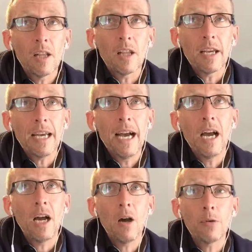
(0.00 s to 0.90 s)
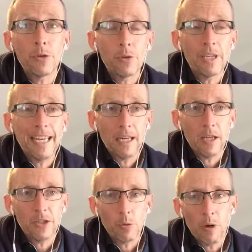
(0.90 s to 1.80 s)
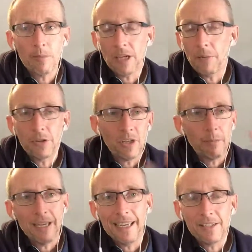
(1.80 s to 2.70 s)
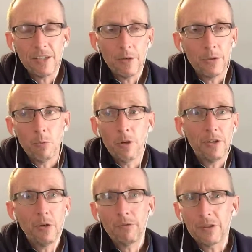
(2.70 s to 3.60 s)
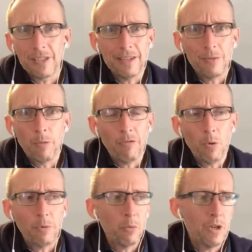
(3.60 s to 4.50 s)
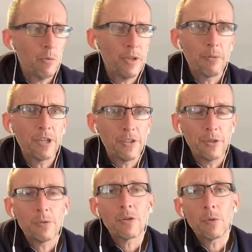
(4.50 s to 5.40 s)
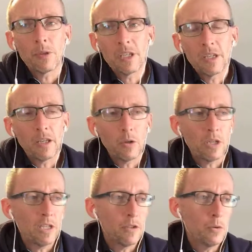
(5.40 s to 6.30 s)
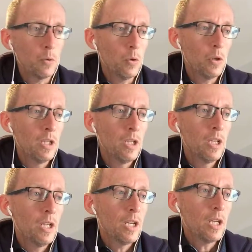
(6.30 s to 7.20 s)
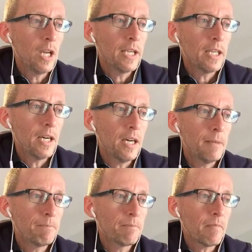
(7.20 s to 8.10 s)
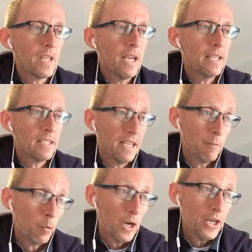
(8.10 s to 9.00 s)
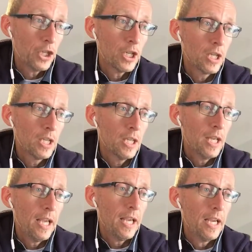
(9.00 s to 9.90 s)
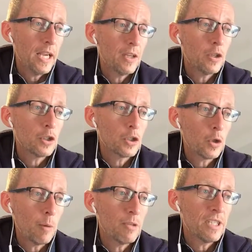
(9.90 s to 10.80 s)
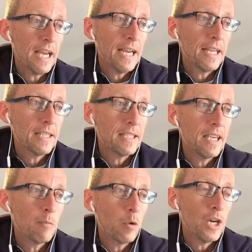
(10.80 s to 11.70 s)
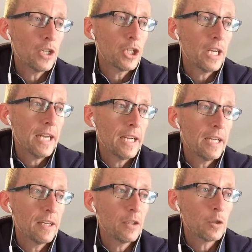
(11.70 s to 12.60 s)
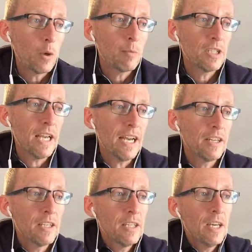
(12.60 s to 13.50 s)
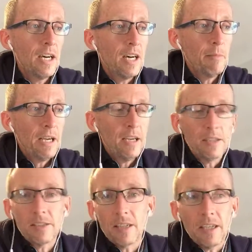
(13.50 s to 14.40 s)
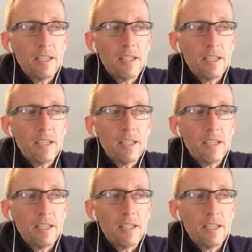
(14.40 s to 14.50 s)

like how you can analyze your website. We talked about SEO. You want to know if your site's performing well. What do you want to do? So you can take a look at a tool like SEMrush and SERPstat, SEMrush and SERPstat, as